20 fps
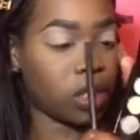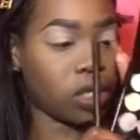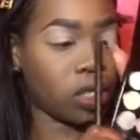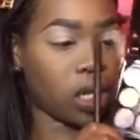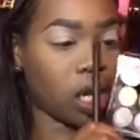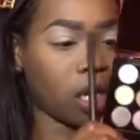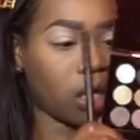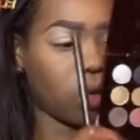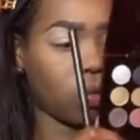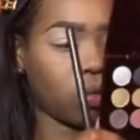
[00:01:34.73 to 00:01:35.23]

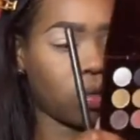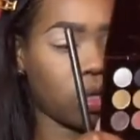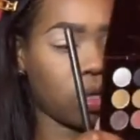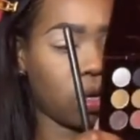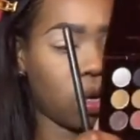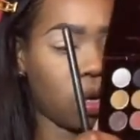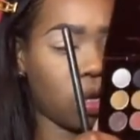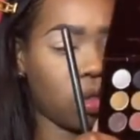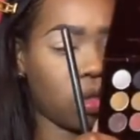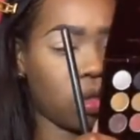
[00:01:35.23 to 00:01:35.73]
second one
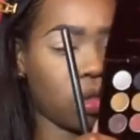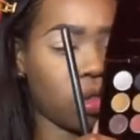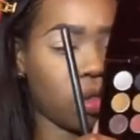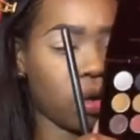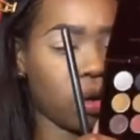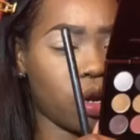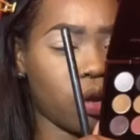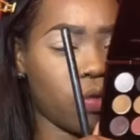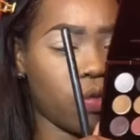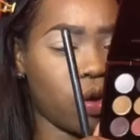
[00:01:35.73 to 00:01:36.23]
on the
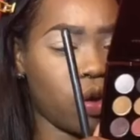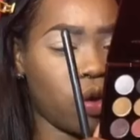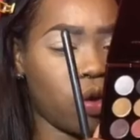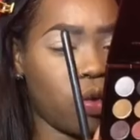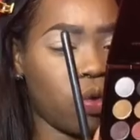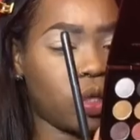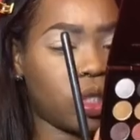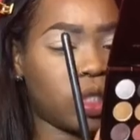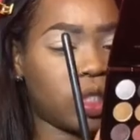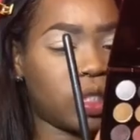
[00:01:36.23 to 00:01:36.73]
third row,
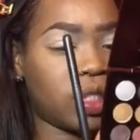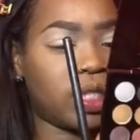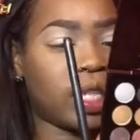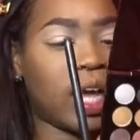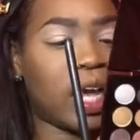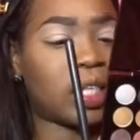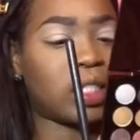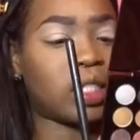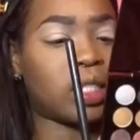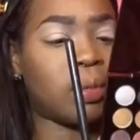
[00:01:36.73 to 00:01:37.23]
which is
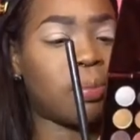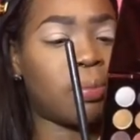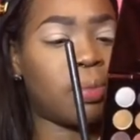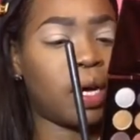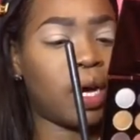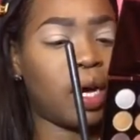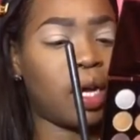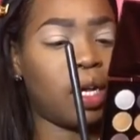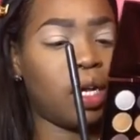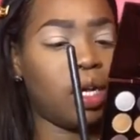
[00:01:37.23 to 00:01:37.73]
That
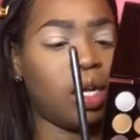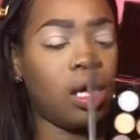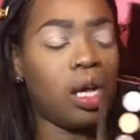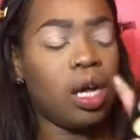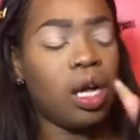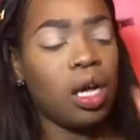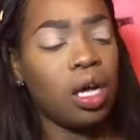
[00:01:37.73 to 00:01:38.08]
Somebody,